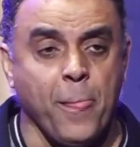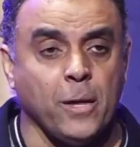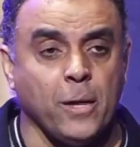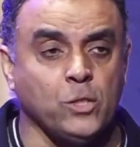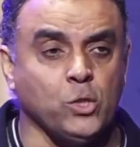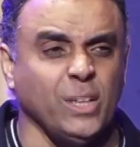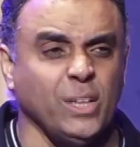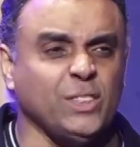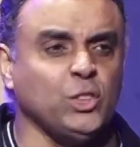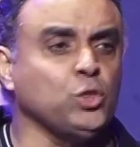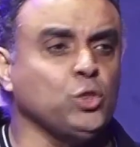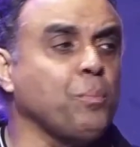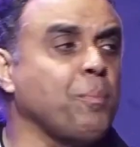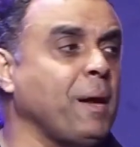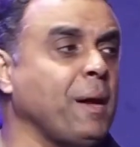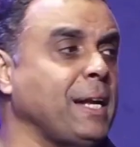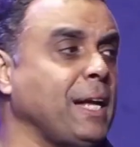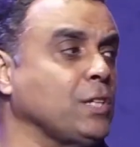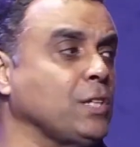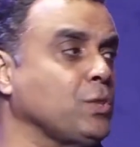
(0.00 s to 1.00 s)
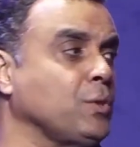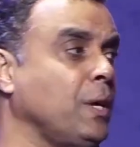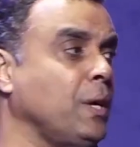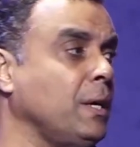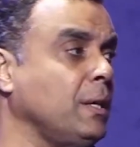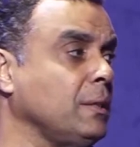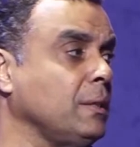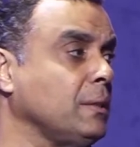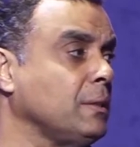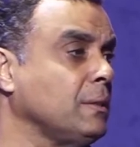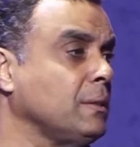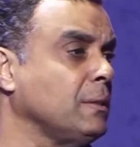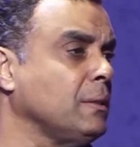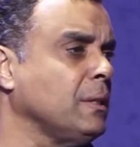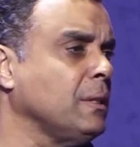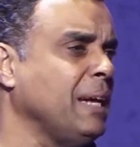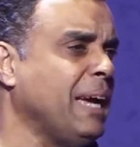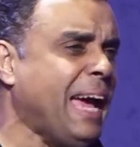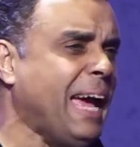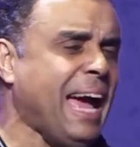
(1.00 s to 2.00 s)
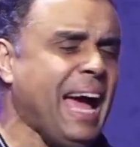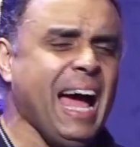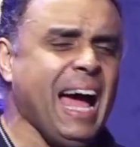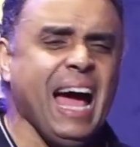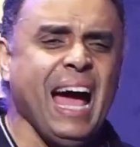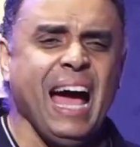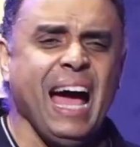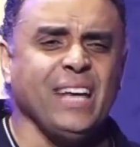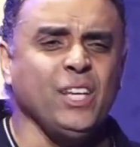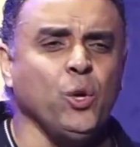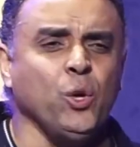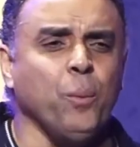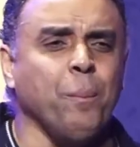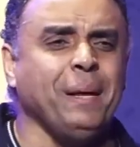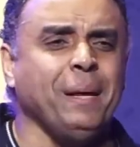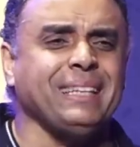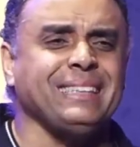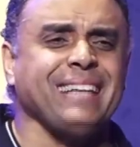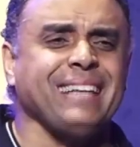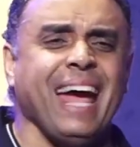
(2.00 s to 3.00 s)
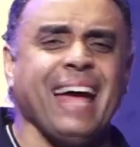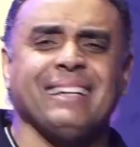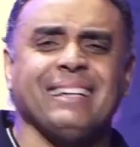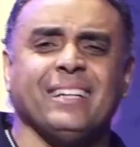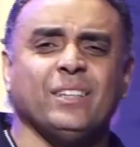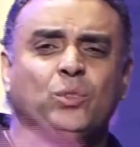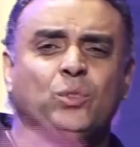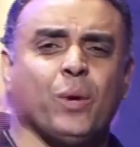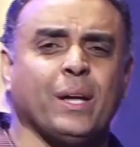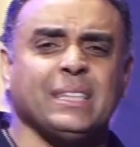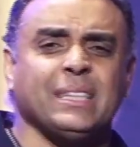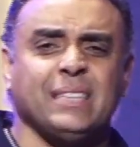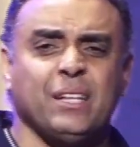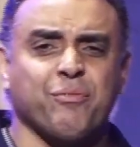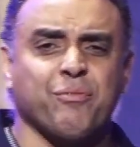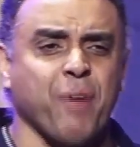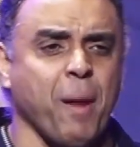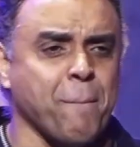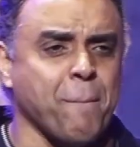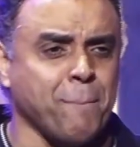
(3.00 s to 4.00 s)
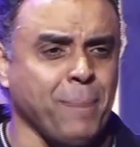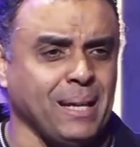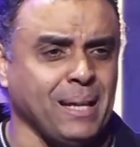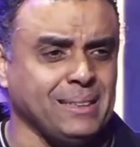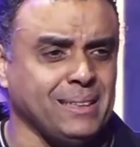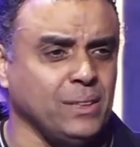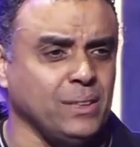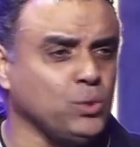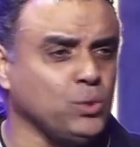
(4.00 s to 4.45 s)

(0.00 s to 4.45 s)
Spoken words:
So it's supernatural. You'll be turned into a different person